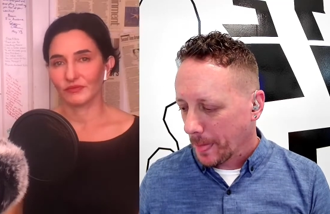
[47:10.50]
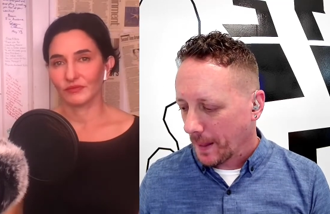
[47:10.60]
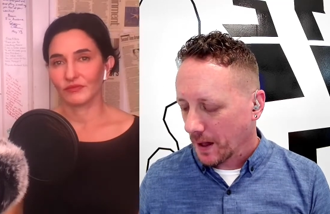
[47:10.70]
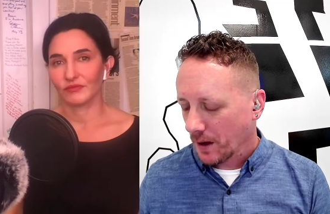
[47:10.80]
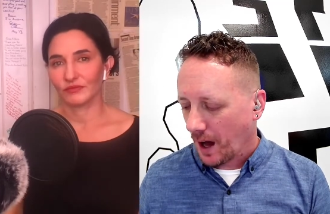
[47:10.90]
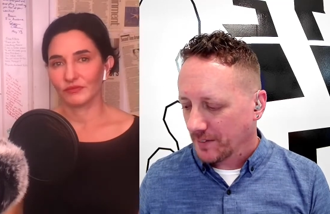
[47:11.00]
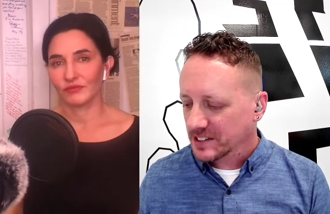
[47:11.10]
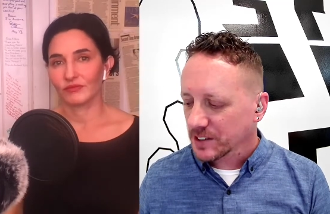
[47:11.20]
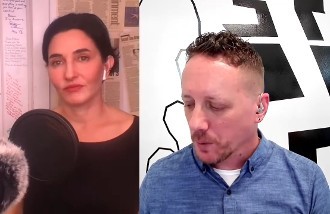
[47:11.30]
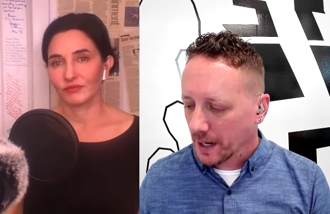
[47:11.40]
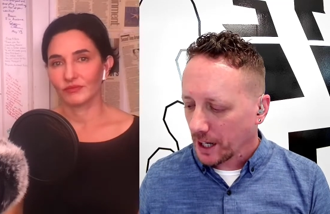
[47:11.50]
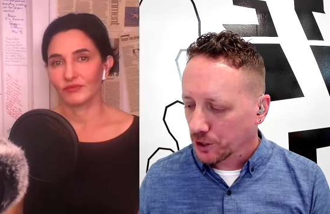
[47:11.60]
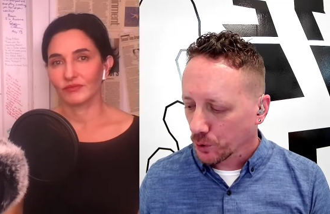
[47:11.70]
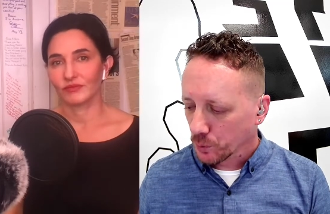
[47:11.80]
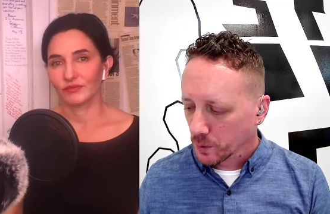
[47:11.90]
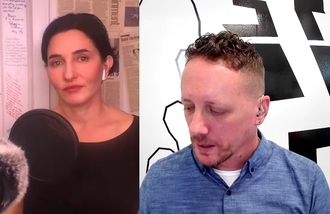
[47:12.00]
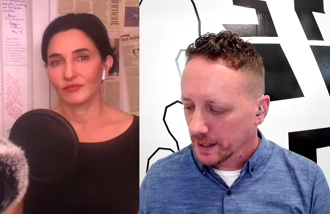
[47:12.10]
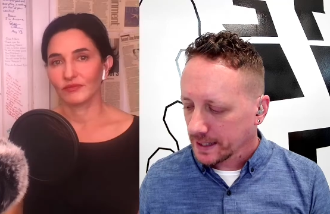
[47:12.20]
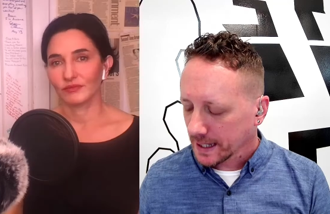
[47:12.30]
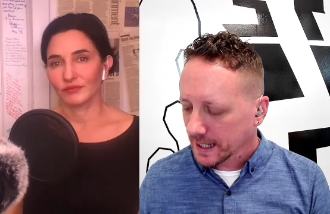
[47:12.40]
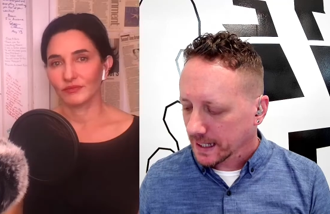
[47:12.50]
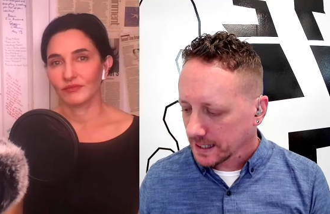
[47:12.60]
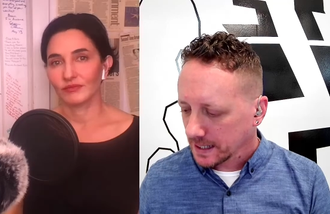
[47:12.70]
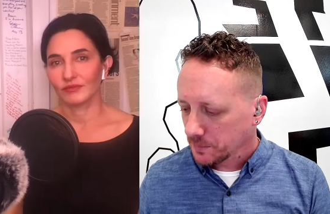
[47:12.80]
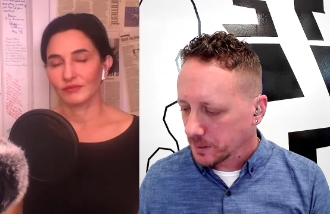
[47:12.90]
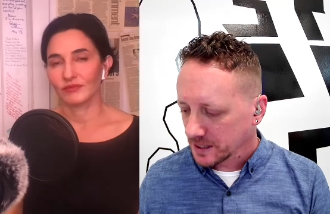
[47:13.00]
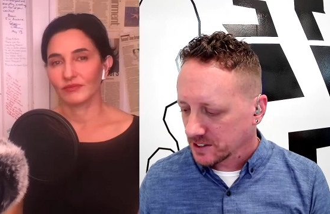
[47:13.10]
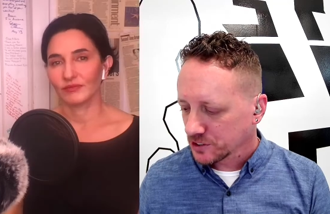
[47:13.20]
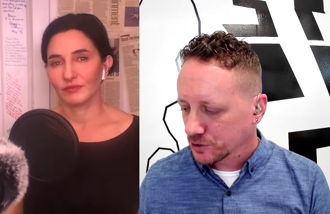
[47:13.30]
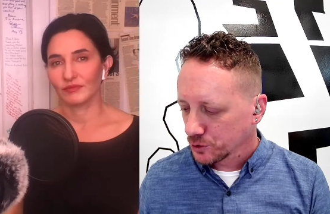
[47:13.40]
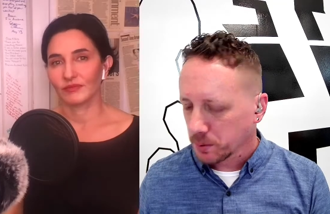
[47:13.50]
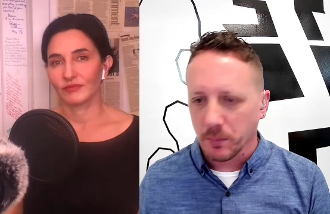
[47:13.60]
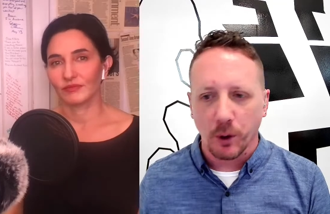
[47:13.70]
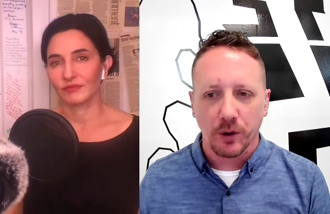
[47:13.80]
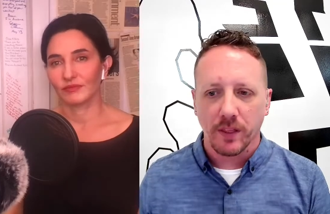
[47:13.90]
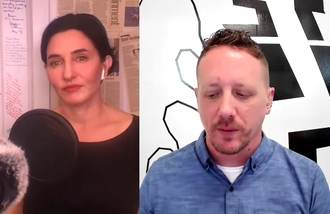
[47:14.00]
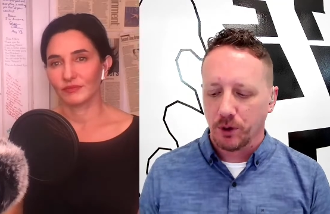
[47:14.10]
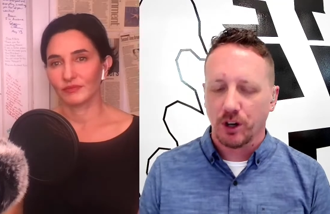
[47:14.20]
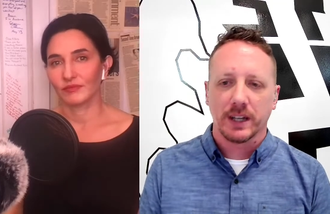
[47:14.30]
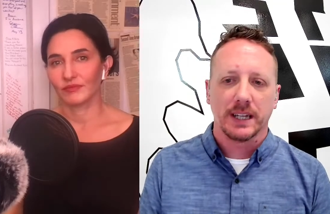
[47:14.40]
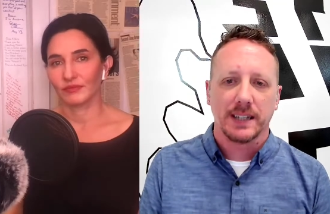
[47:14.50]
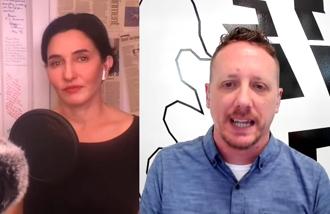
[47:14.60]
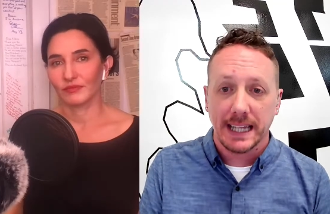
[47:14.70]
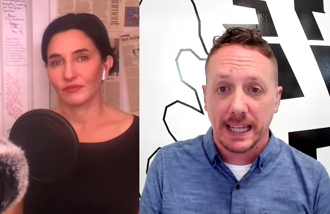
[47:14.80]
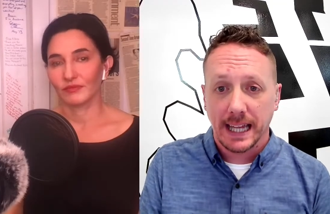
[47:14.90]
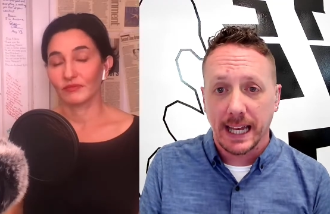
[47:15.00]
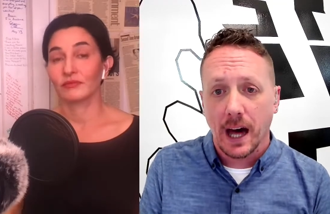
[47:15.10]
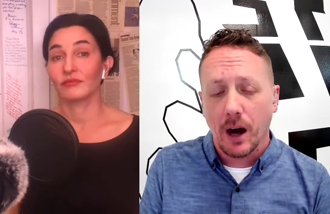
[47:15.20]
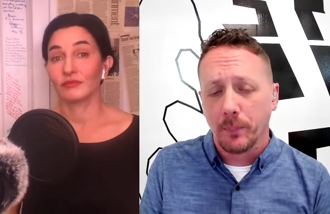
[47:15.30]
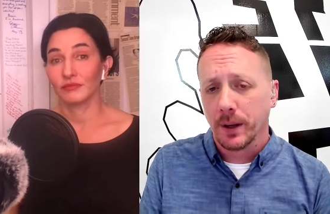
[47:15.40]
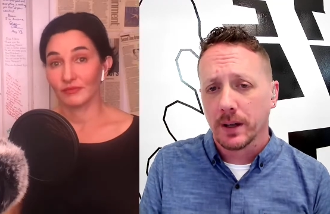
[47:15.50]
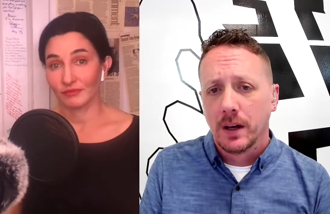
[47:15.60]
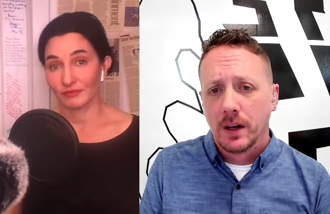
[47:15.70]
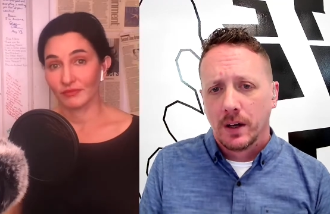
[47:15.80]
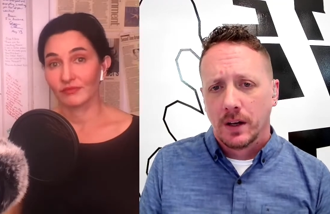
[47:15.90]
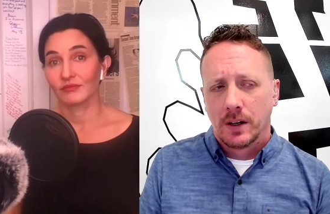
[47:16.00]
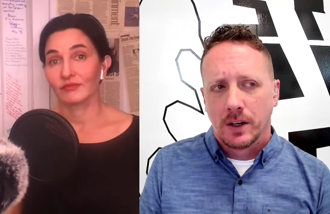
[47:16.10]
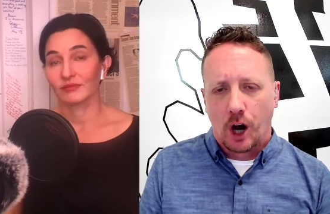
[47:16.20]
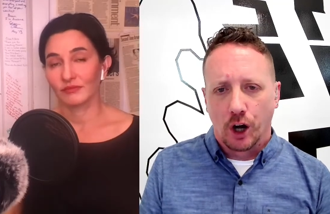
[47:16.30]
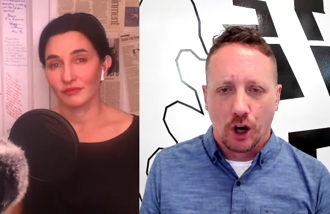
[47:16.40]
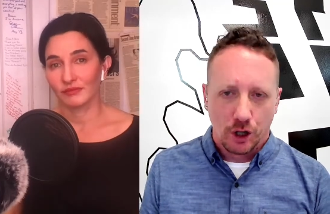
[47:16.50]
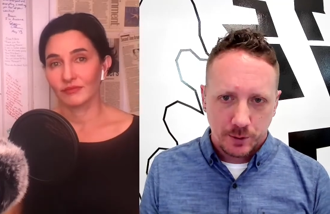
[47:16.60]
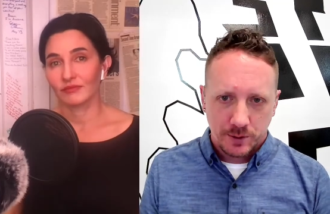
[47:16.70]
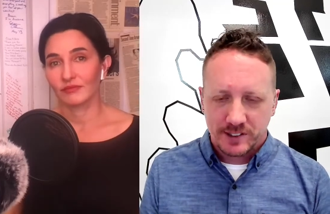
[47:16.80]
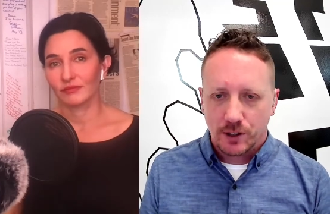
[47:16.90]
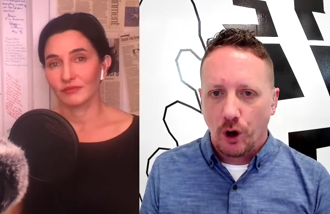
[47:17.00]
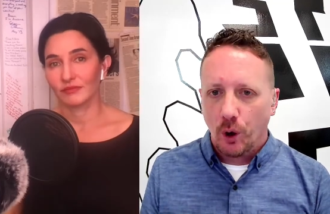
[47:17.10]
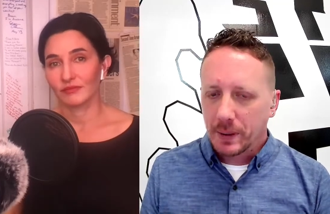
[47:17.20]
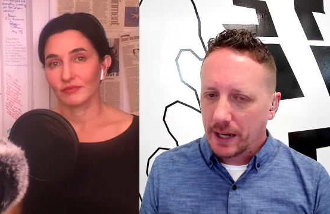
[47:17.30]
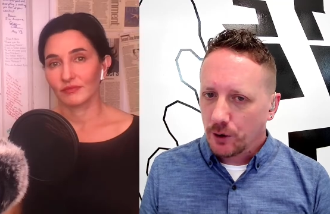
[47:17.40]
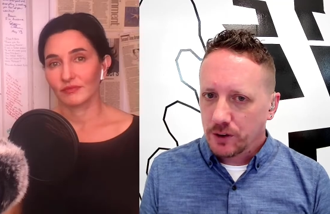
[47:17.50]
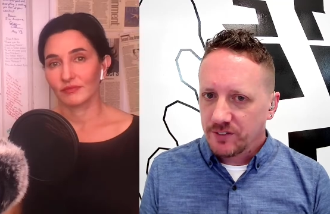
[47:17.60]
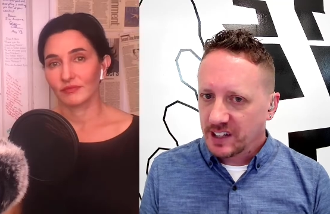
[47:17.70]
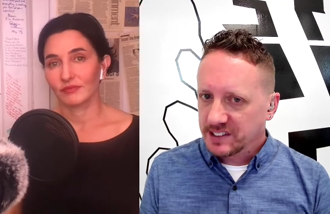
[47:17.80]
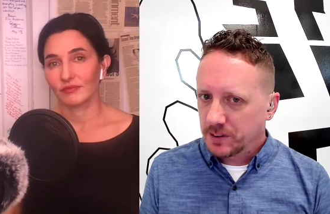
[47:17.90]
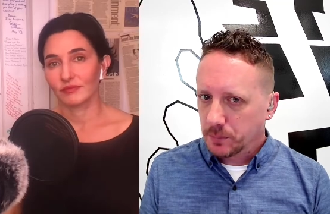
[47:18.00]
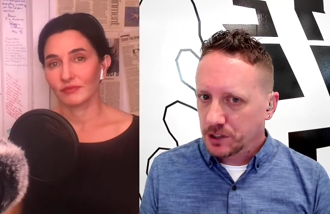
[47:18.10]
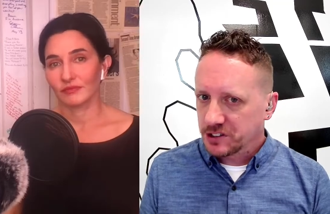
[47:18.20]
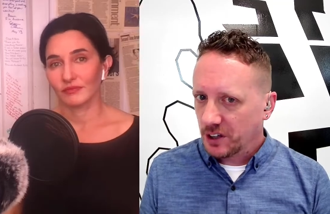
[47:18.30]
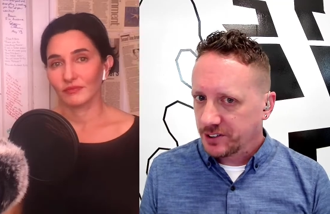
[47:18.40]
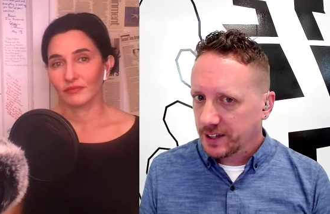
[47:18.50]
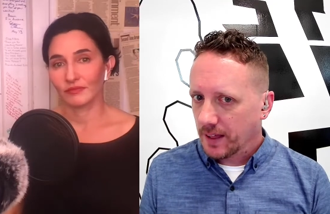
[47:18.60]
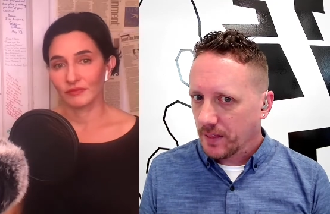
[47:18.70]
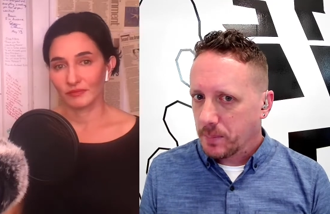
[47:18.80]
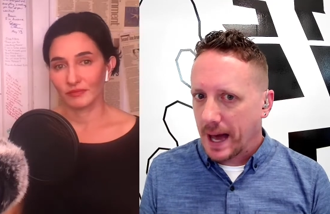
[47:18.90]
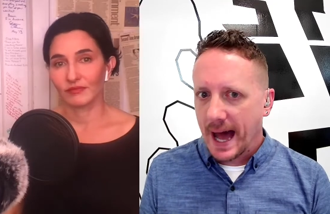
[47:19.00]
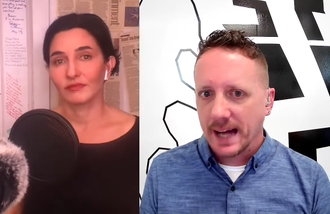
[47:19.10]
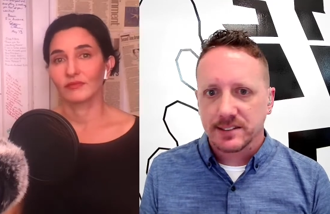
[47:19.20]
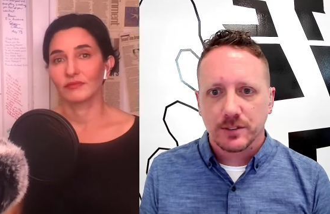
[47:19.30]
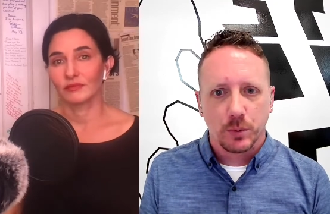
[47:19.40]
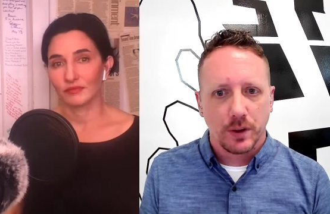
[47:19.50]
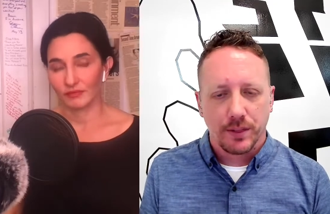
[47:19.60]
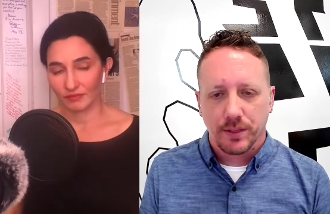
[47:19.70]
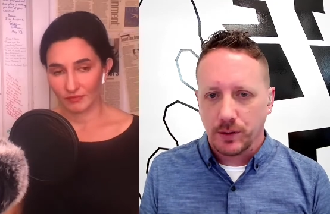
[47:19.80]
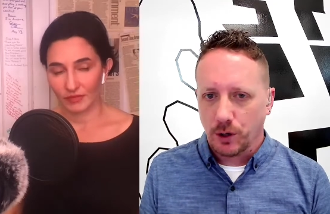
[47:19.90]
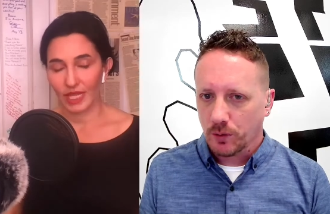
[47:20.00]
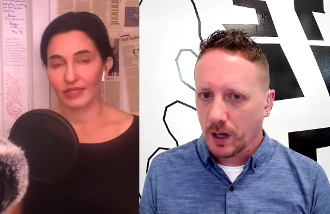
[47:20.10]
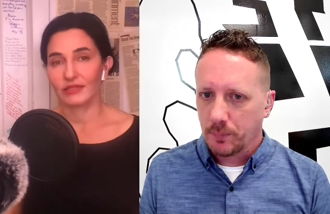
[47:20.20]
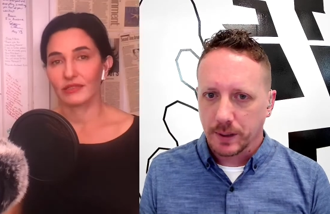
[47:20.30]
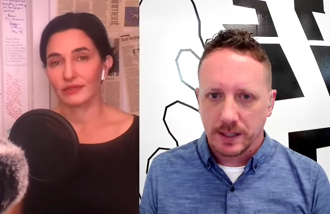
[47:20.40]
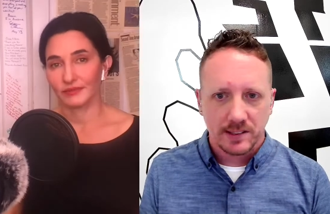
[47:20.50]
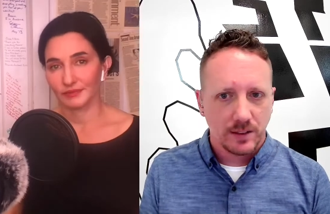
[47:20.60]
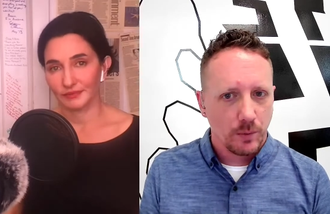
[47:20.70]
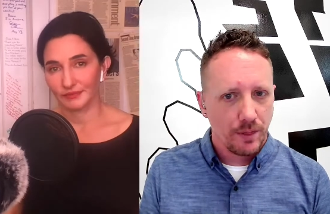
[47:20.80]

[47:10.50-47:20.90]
Speaker 1: obviously right now you're really digging deep into promoting the book and, and getting it out, mm-hmm. but are, are you still open? I know you've done some consulting in the past with you know companies yes. and with